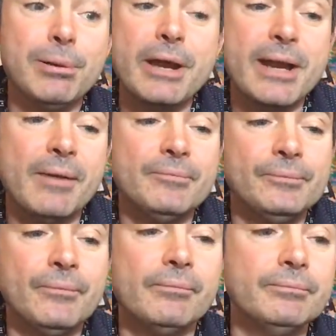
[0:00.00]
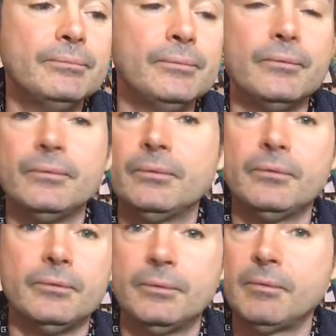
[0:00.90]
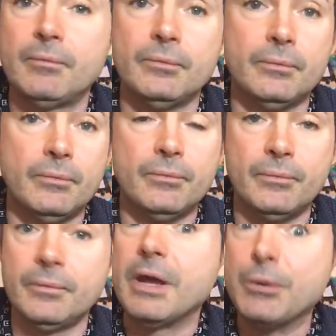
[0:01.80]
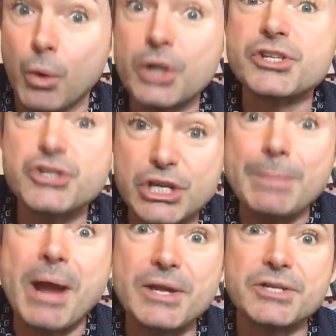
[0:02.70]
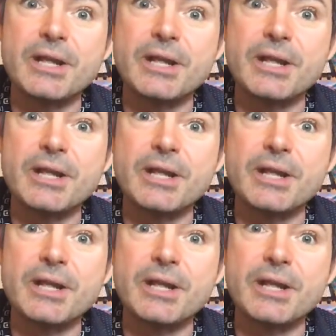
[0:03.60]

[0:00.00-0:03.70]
playing that and it works in G major,